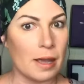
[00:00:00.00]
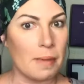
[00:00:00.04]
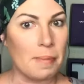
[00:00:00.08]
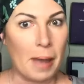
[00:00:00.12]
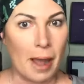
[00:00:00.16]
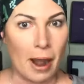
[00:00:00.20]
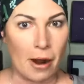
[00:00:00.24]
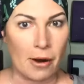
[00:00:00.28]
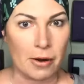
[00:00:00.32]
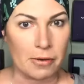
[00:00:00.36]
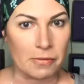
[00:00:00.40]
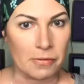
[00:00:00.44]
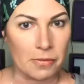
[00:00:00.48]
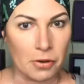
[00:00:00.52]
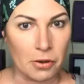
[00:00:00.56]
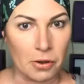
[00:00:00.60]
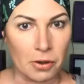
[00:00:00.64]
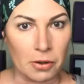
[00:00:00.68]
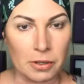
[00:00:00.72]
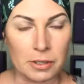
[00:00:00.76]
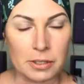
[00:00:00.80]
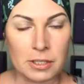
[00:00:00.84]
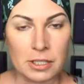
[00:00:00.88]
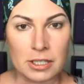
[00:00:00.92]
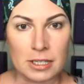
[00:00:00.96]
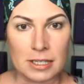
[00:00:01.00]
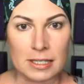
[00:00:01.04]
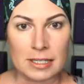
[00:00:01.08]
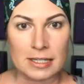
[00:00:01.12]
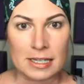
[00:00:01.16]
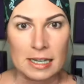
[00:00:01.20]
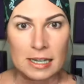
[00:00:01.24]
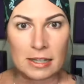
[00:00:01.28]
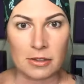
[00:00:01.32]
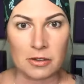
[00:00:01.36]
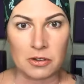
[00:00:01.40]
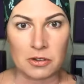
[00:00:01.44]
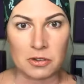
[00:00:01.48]
powerful to
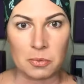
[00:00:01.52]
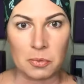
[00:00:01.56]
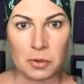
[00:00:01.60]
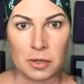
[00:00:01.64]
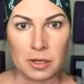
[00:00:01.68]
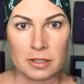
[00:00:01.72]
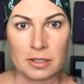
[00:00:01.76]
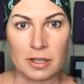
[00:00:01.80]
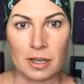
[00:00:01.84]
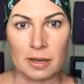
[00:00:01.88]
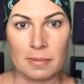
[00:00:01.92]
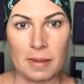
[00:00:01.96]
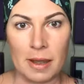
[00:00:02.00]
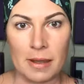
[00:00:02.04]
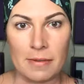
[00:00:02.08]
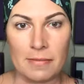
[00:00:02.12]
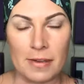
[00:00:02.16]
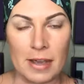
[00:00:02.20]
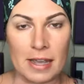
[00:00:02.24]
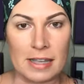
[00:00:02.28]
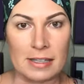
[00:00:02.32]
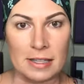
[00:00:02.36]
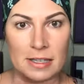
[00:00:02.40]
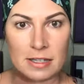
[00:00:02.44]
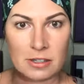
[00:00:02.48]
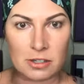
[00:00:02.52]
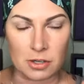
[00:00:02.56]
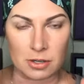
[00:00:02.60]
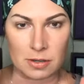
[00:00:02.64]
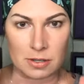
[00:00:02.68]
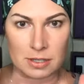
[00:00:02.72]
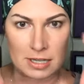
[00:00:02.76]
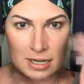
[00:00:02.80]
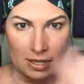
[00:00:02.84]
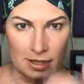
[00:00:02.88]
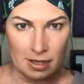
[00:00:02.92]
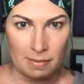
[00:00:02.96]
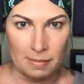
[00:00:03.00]
see those words on my face and to
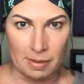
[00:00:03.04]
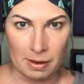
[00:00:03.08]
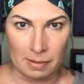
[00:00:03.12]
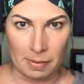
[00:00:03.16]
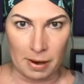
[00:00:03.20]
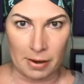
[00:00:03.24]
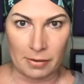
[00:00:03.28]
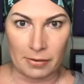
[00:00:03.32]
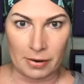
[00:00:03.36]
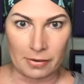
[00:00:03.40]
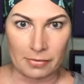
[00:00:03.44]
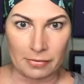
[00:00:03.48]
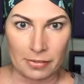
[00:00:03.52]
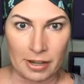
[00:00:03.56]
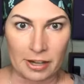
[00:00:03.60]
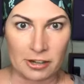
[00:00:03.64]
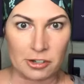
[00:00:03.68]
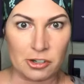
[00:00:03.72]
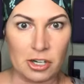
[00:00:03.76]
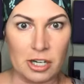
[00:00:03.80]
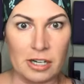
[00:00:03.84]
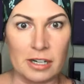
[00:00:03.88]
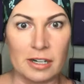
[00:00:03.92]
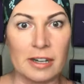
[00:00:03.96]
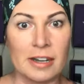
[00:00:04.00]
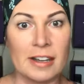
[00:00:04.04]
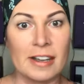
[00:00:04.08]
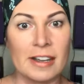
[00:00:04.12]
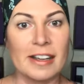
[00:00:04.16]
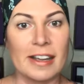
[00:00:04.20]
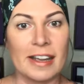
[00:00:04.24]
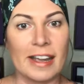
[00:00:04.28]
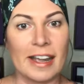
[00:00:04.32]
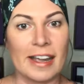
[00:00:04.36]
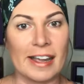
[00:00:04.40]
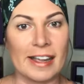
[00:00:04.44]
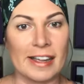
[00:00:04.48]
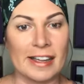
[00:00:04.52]
see them in my reflection.
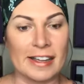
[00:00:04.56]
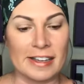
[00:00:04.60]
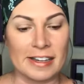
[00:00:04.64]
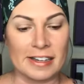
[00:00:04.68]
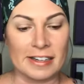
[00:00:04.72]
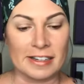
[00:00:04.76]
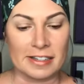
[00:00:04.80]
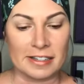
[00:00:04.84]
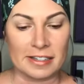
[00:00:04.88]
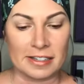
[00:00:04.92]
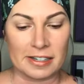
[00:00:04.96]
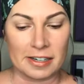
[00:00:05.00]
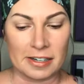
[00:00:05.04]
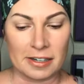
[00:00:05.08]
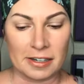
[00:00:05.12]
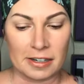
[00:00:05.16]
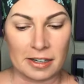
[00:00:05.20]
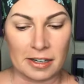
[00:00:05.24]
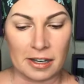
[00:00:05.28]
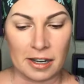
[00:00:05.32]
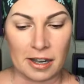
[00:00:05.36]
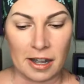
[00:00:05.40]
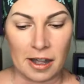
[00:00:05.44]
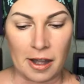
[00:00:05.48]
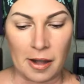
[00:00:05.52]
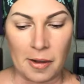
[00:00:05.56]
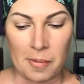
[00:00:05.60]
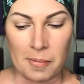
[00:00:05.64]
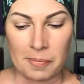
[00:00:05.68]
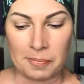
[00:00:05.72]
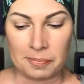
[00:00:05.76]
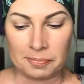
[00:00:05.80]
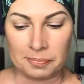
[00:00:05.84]
And I